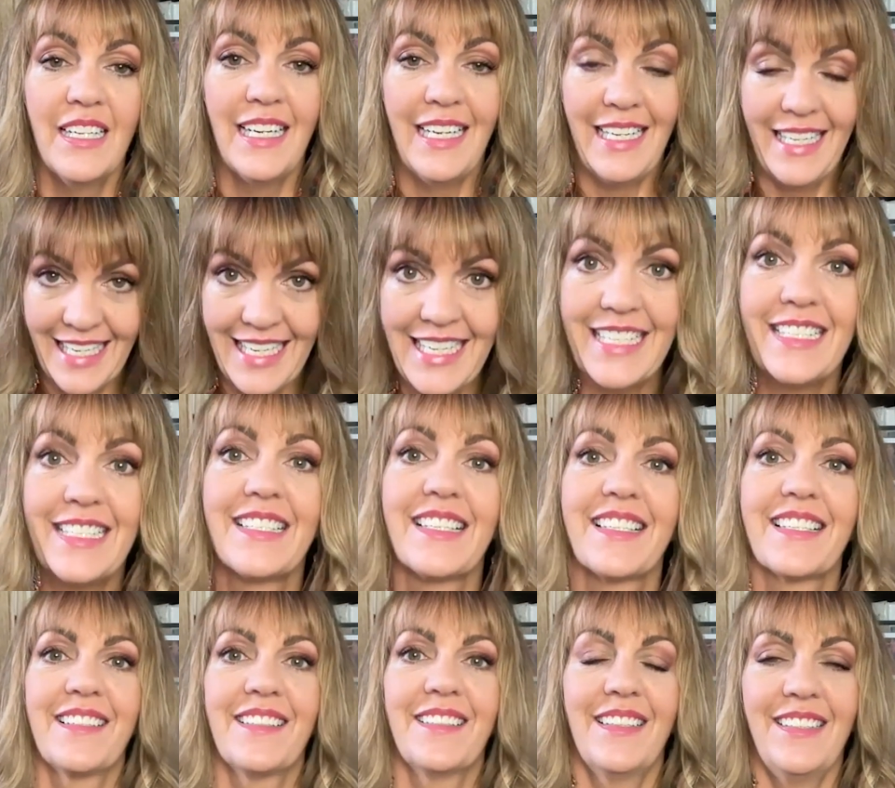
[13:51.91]
It
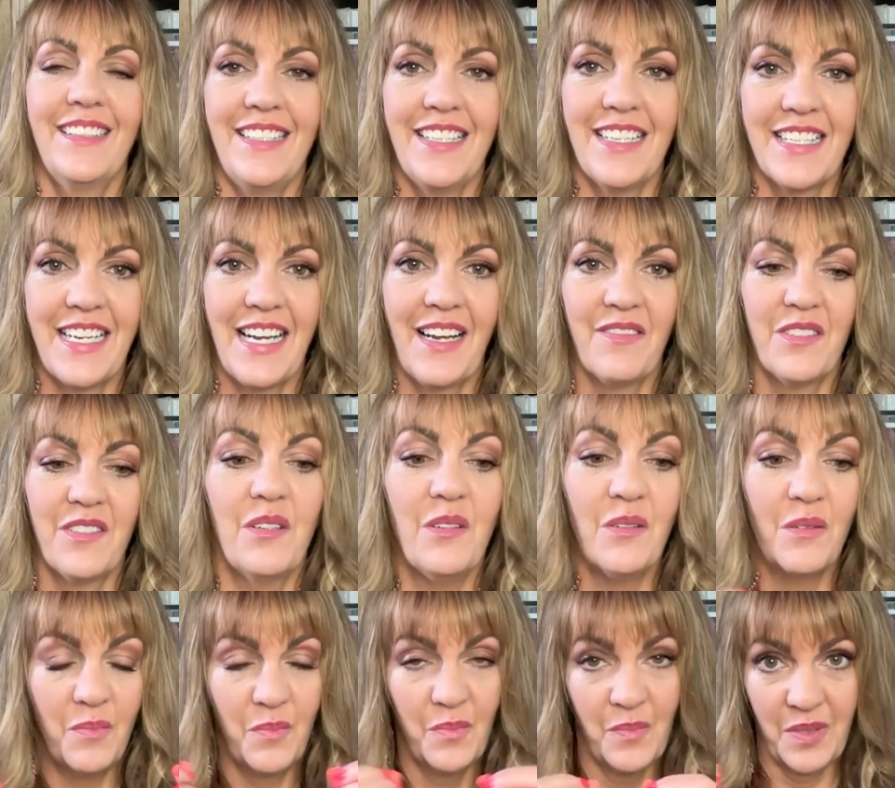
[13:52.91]
is. You just have
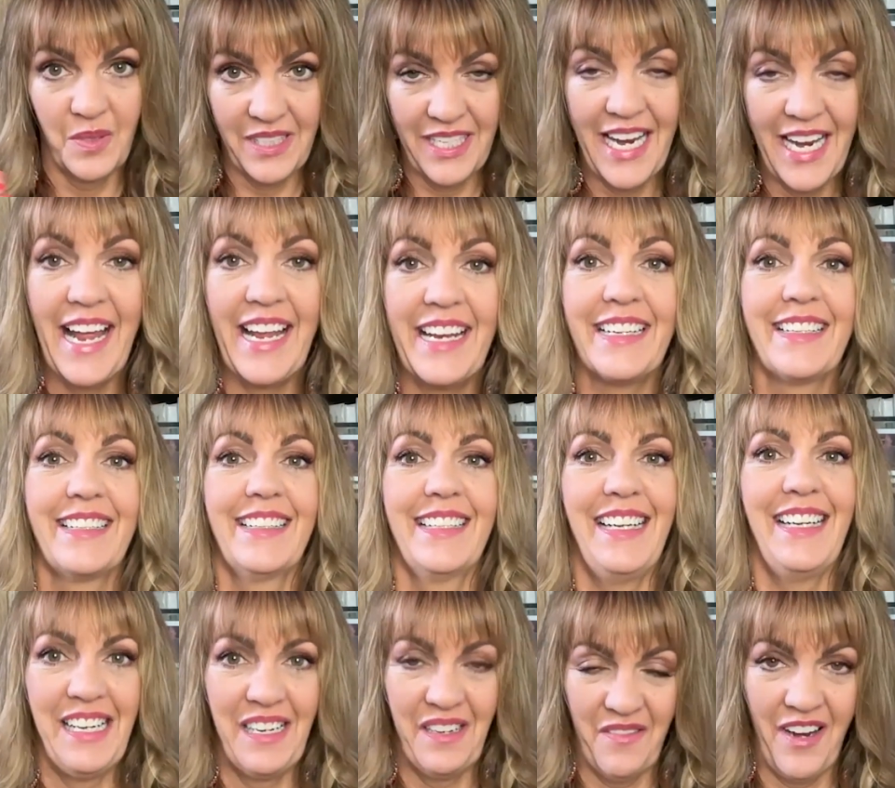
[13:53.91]
to plan
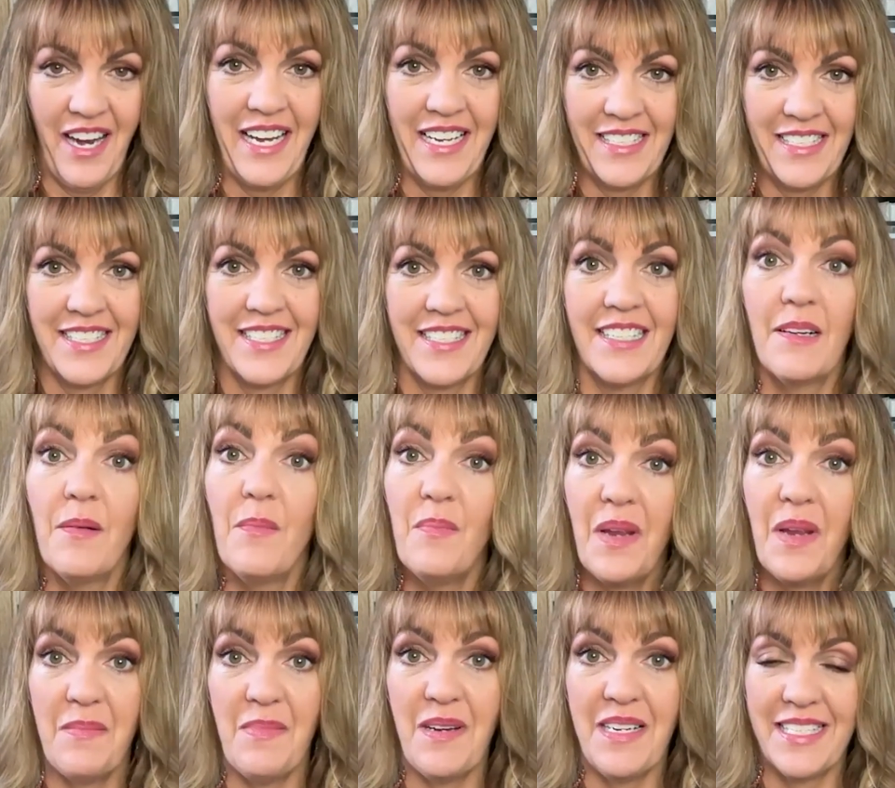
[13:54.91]
in advance,
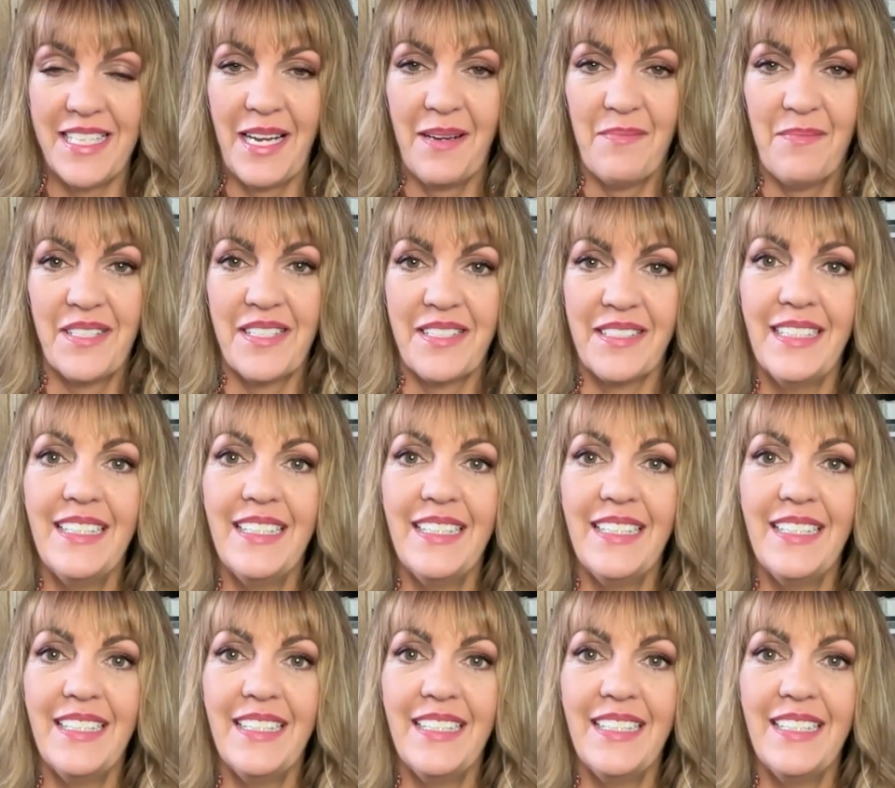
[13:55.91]
baby steps.